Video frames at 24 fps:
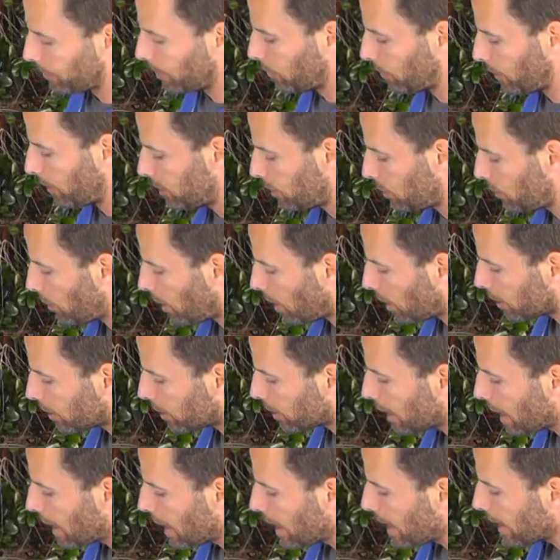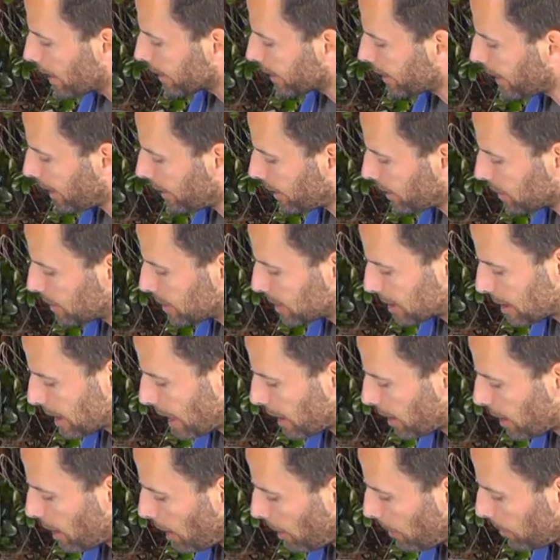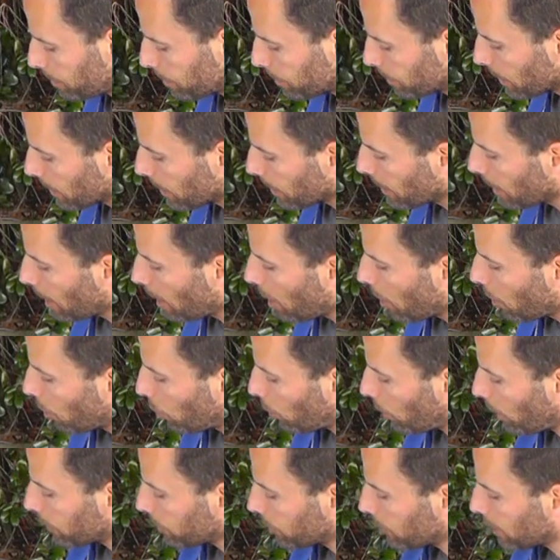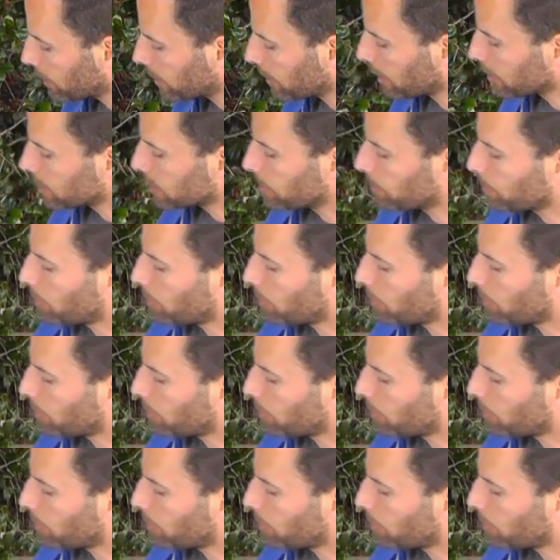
But when you are getting set up, one thing that's